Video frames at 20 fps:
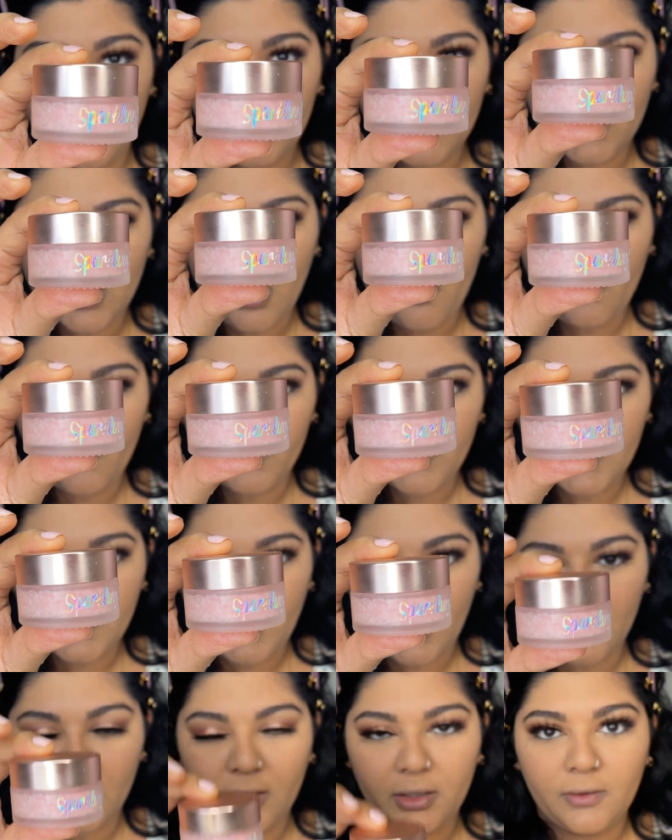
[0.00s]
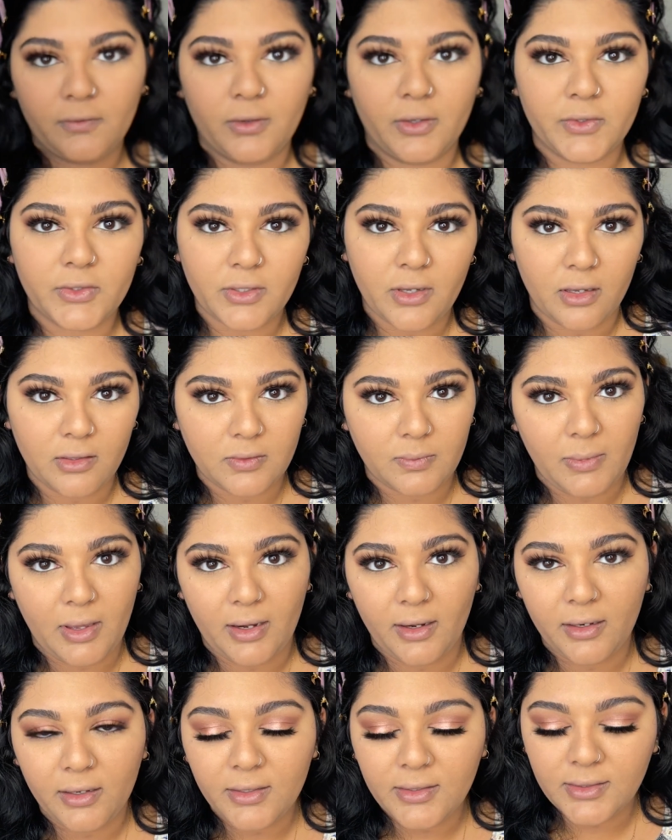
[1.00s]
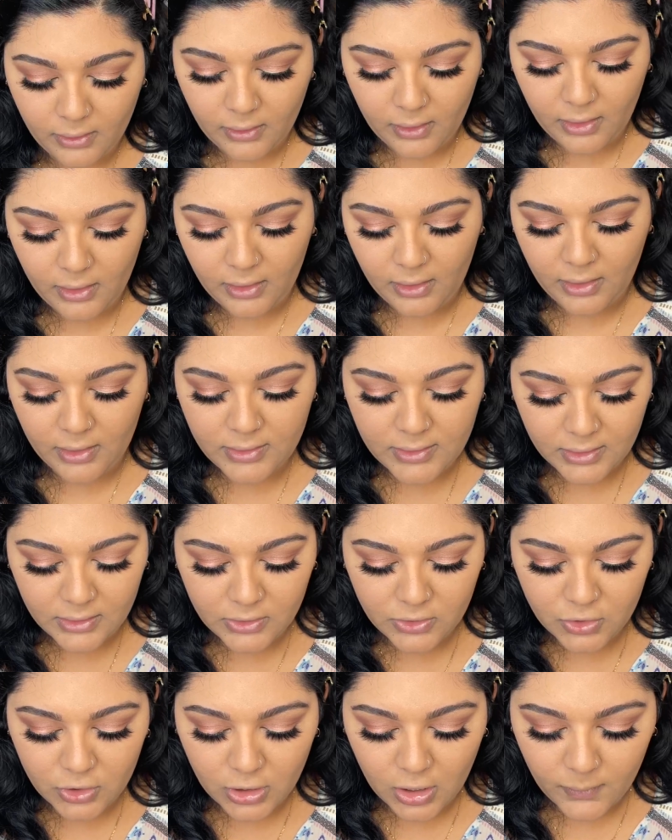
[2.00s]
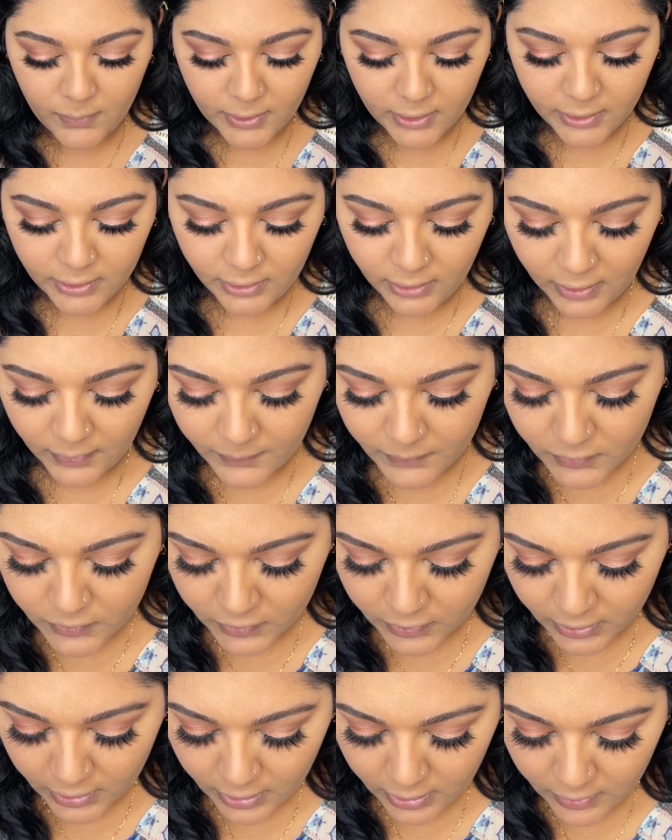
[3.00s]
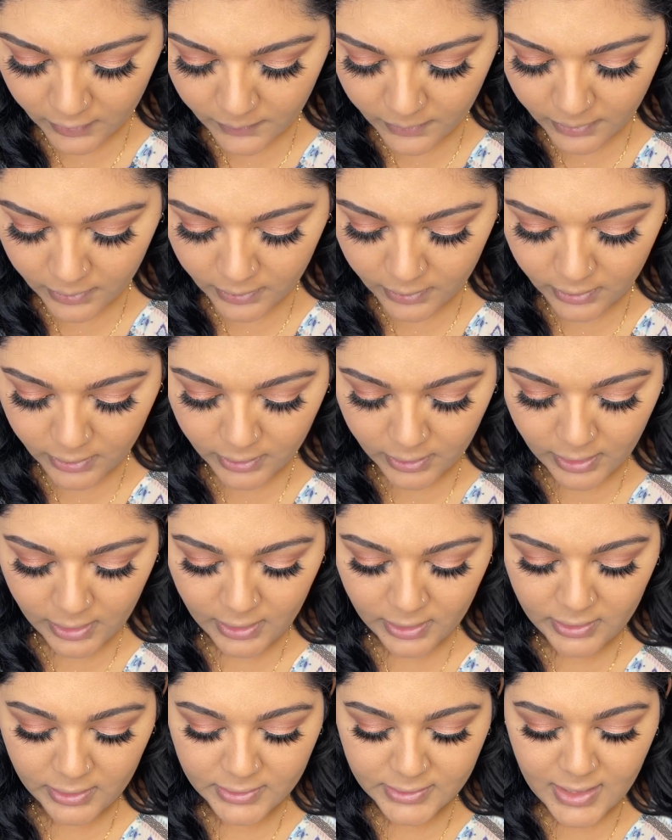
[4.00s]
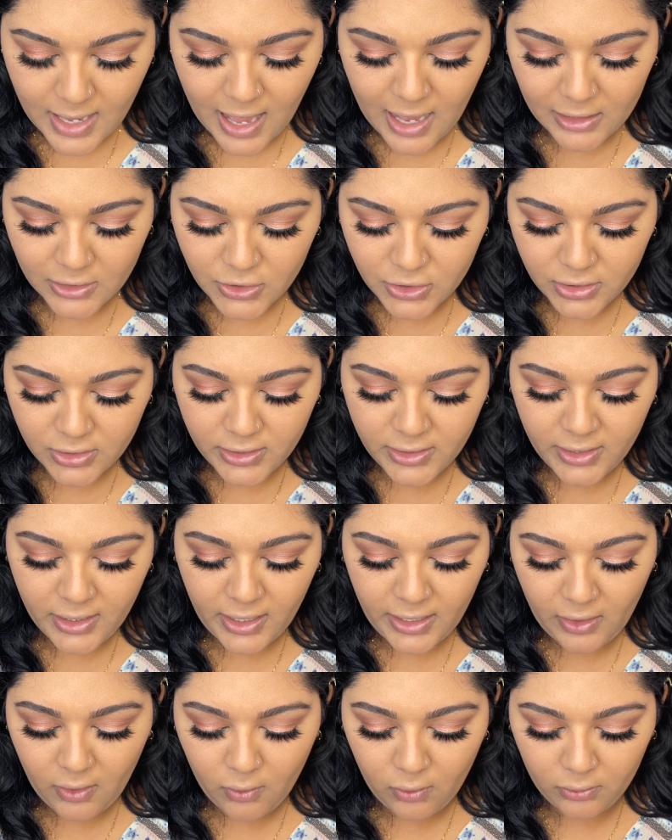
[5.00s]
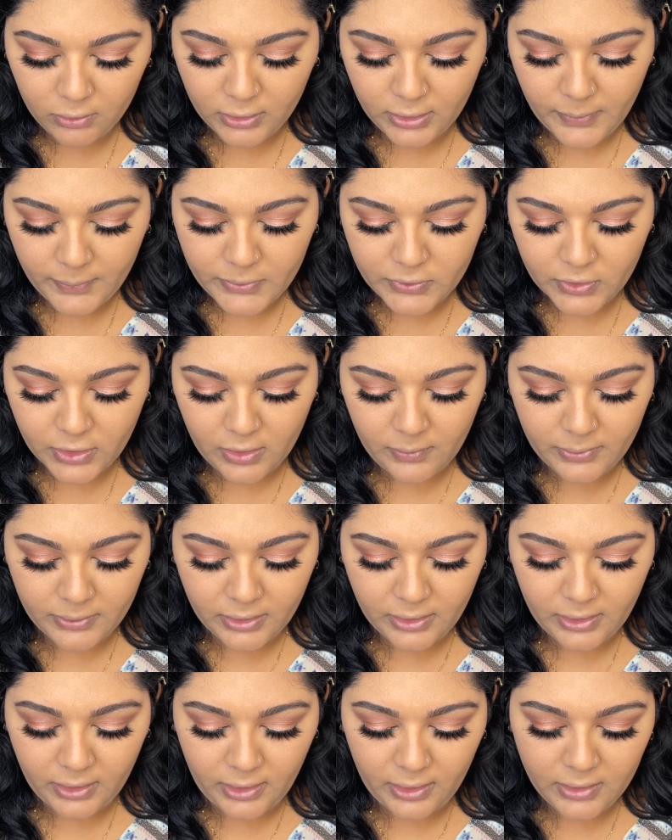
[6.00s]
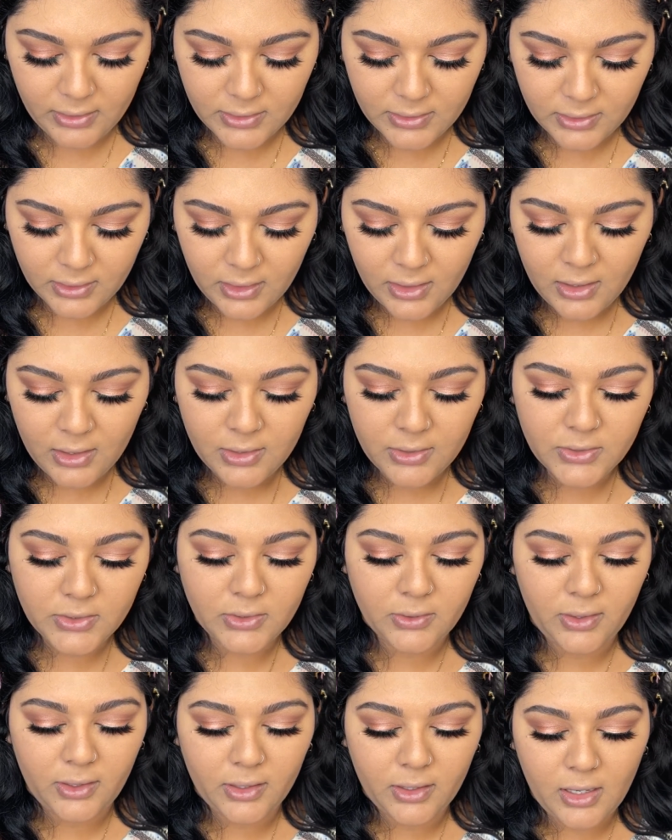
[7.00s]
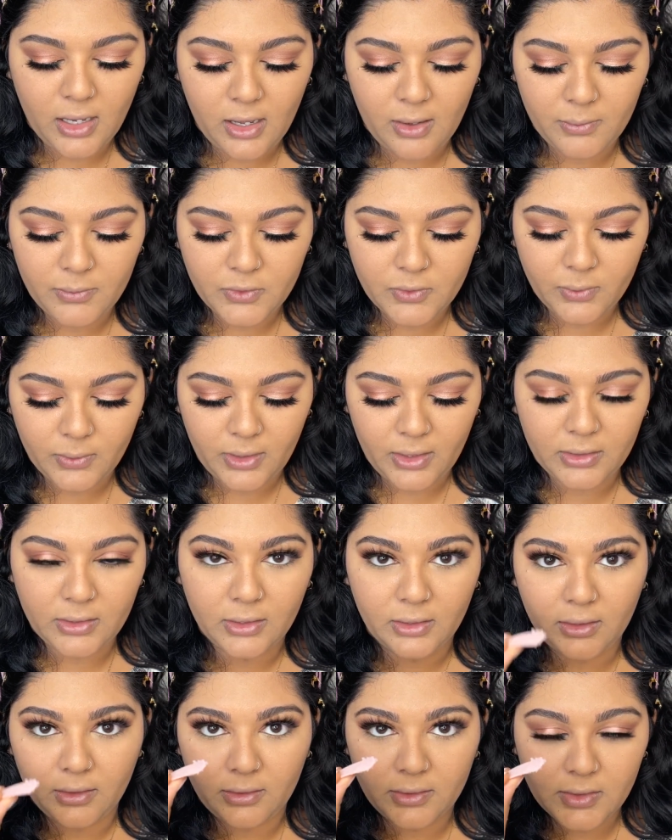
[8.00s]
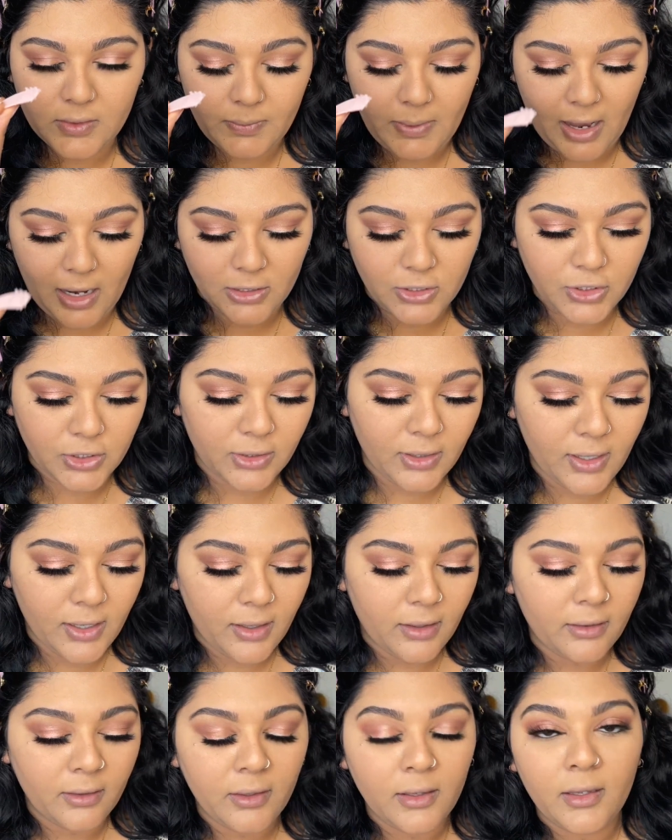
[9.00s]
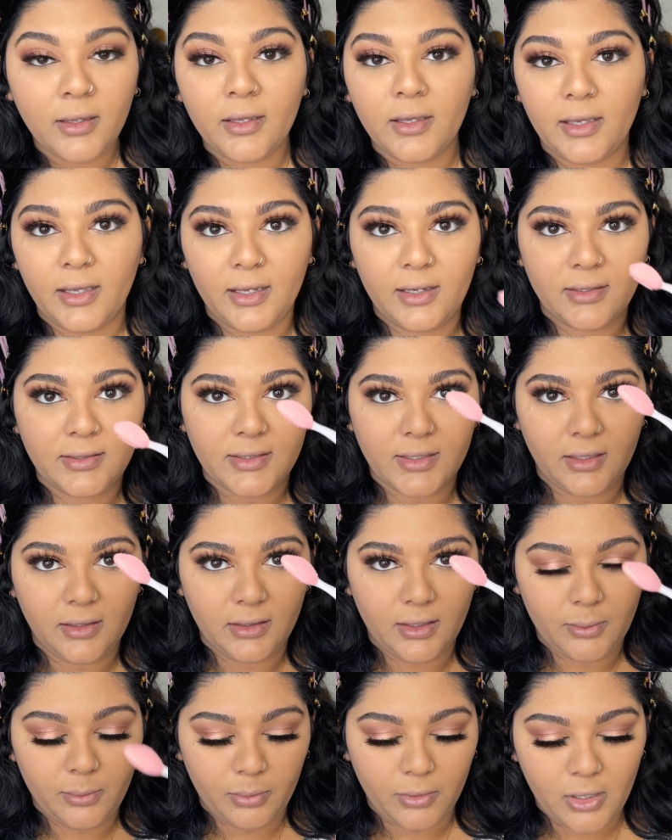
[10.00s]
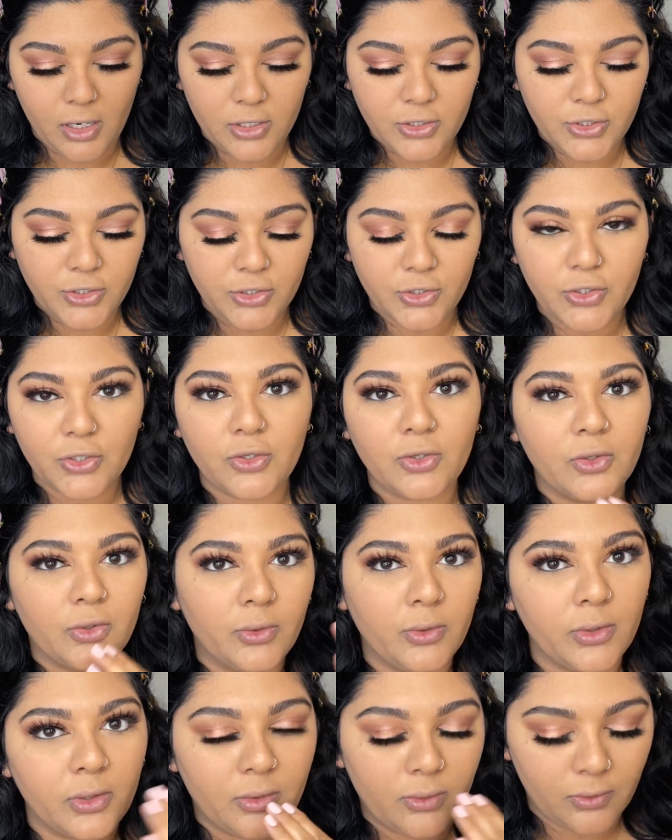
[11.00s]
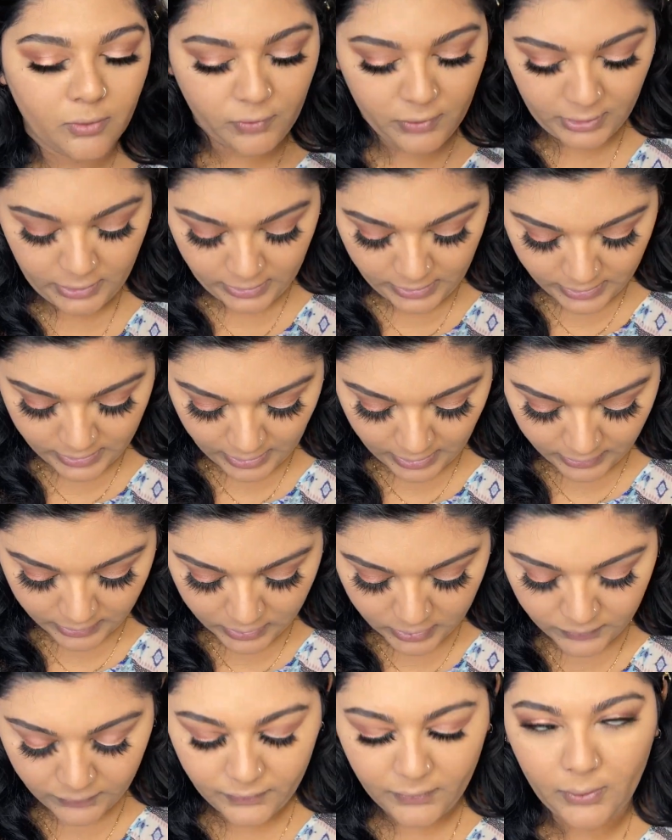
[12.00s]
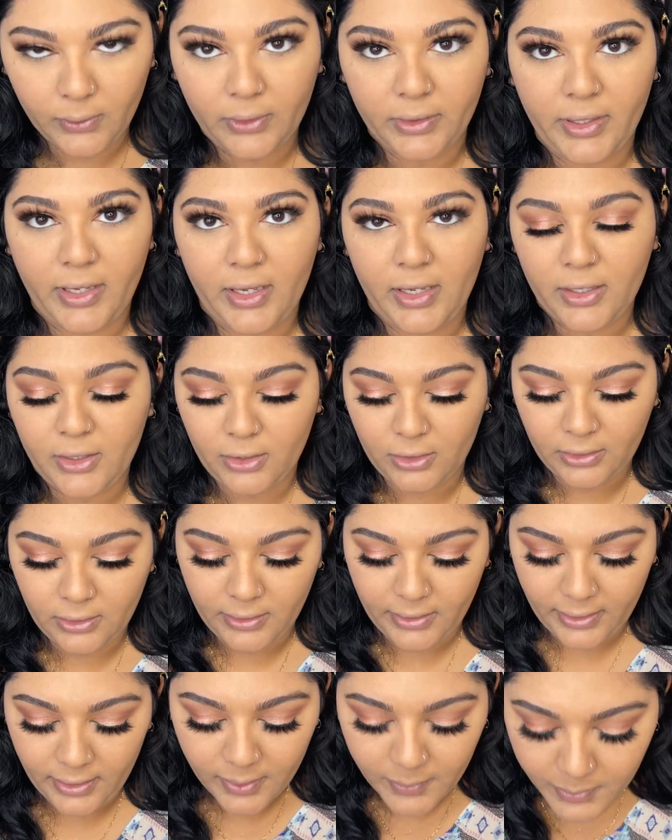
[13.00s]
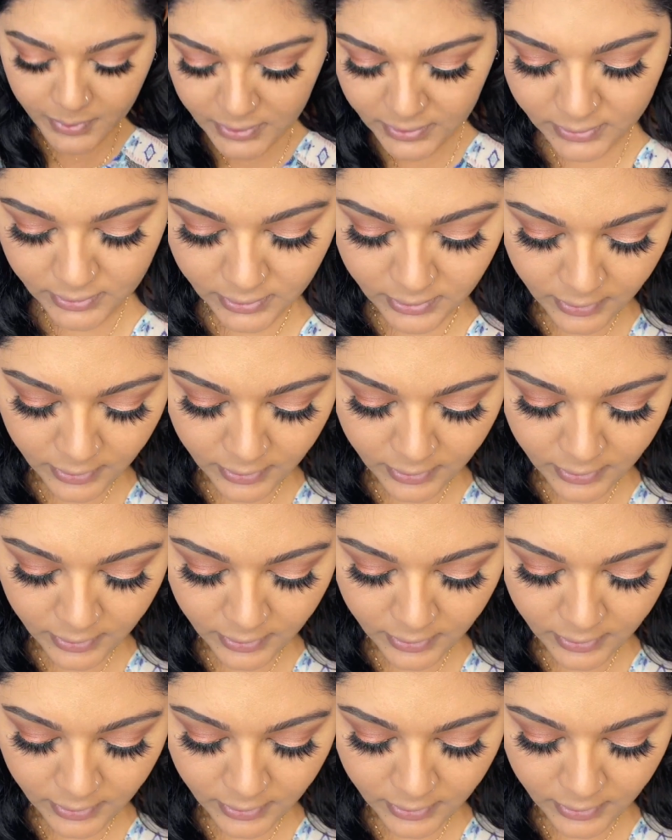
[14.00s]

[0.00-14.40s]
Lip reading: scrub from Sparkling Rose Cosmetics, and it's a strawberry lip scrub, and it's actually a whole lip scrub kit. So it comes with a little spatula and a lip brush to really exfoliate your lips.